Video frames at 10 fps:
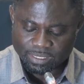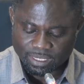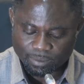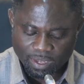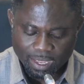
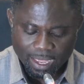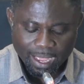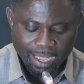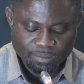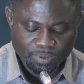Scheme
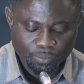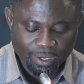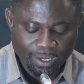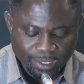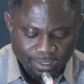has been
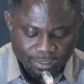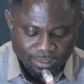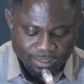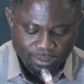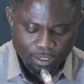
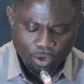released,